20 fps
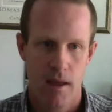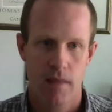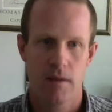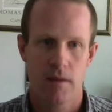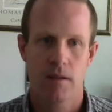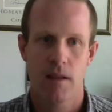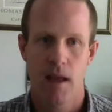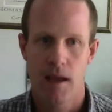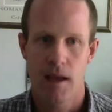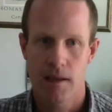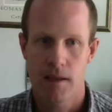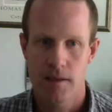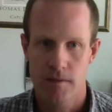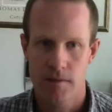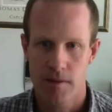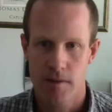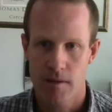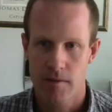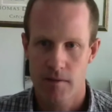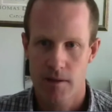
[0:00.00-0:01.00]
other lines
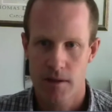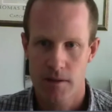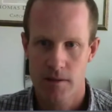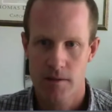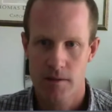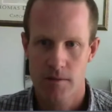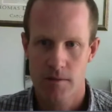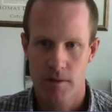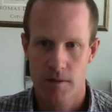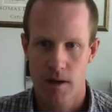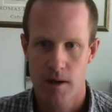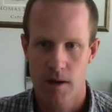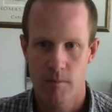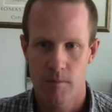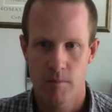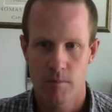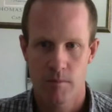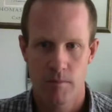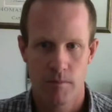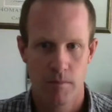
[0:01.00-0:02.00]
of evidence
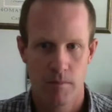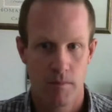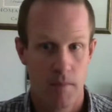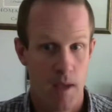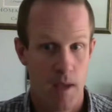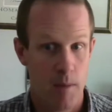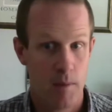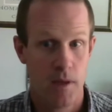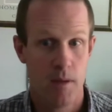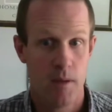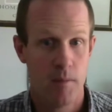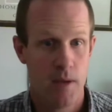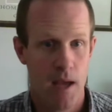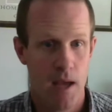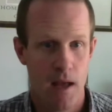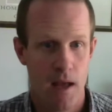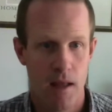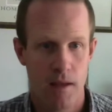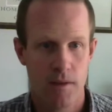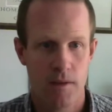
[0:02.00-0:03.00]
from
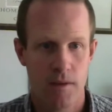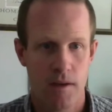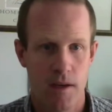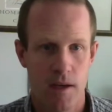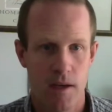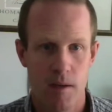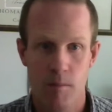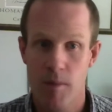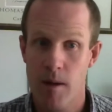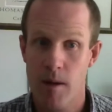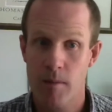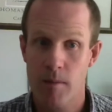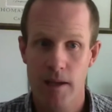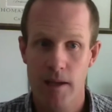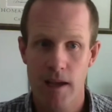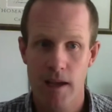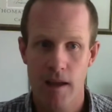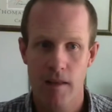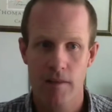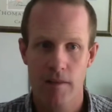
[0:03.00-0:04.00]
epidemiology and
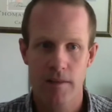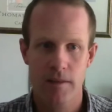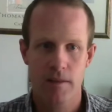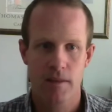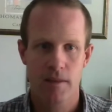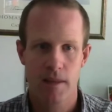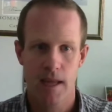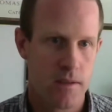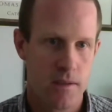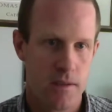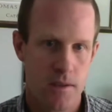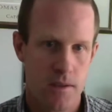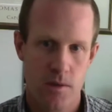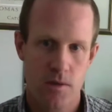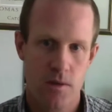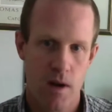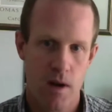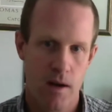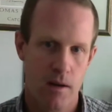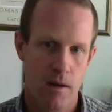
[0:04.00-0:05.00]
public health. So
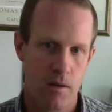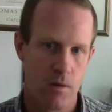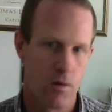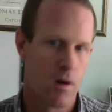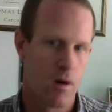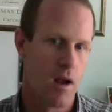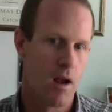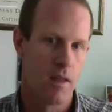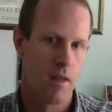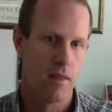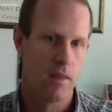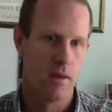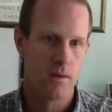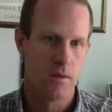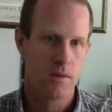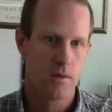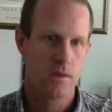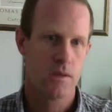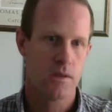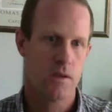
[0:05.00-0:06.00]
it's trying to draw
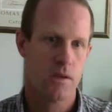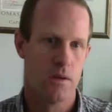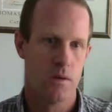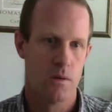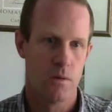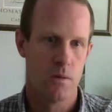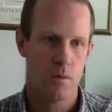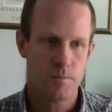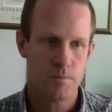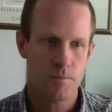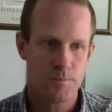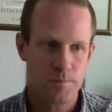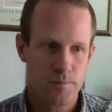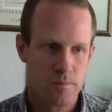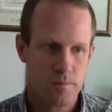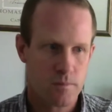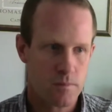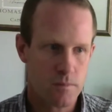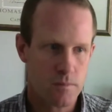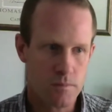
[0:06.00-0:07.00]
those two
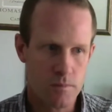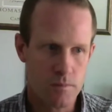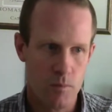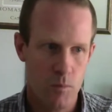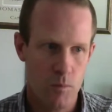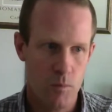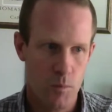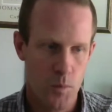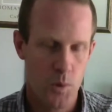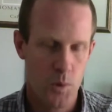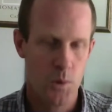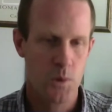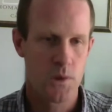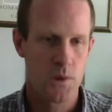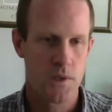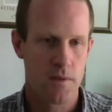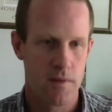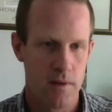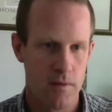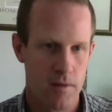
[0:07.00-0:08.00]

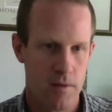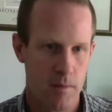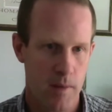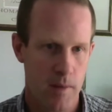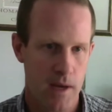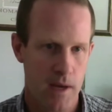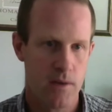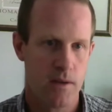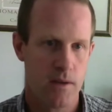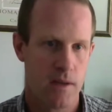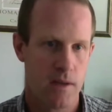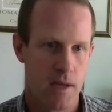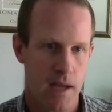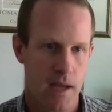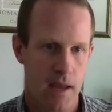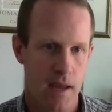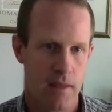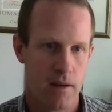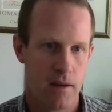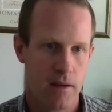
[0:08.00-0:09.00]
pools of information
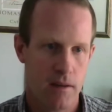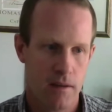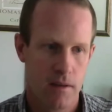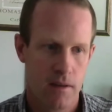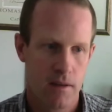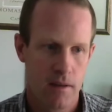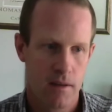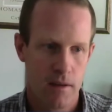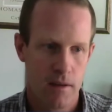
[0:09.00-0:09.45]
together